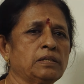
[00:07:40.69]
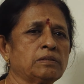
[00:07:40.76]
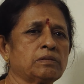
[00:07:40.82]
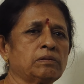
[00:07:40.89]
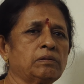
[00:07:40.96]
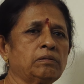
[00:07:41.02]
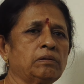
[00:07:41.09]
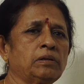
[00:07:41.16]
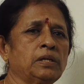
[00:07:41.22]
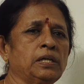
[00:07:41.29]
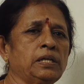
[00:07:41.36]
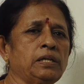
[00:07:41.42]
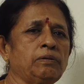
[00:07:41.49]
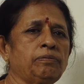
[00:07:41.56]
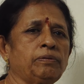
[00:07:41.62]
So
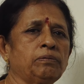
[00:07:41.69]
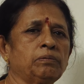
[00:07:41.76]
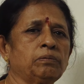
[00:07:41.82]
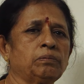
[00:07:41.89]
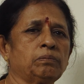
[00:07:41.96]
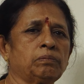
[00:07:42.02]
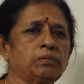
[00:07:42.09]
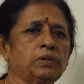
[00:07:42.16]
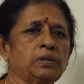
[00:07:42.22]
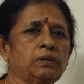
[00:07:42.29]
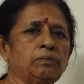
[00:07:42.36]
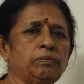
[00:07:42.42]
if you